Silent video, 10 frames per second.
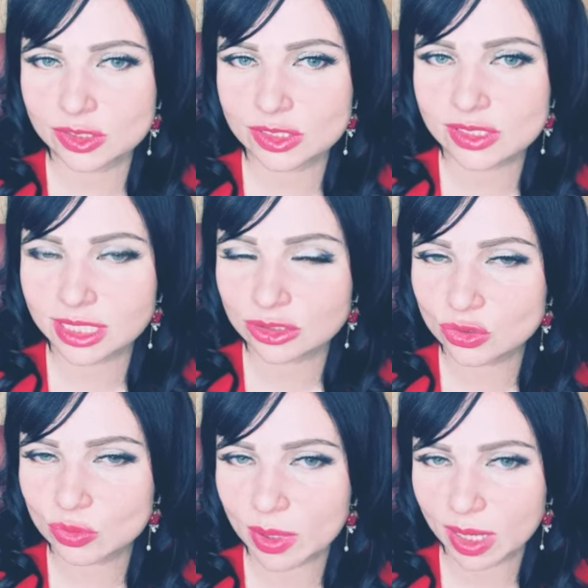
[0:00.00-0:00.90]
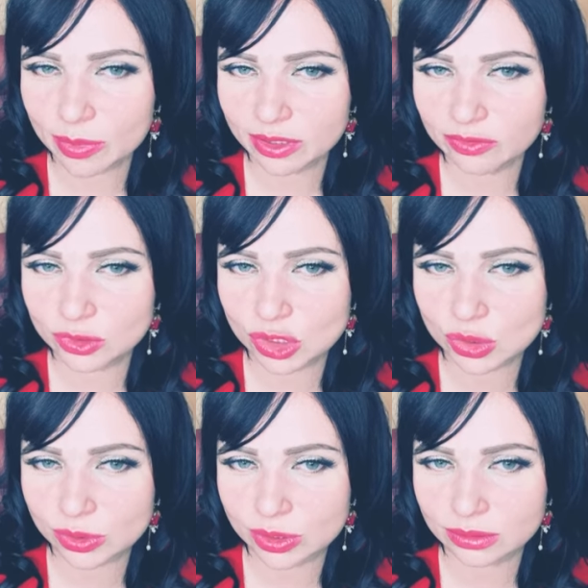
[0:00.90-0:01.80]
They do, Bobby, for
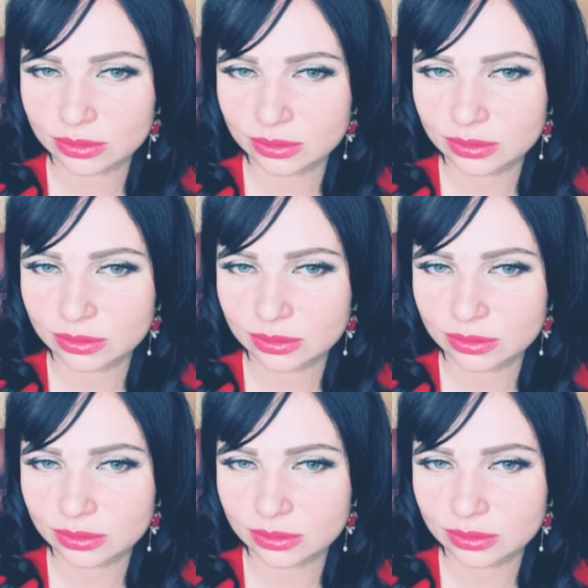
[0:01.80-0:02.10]
sure.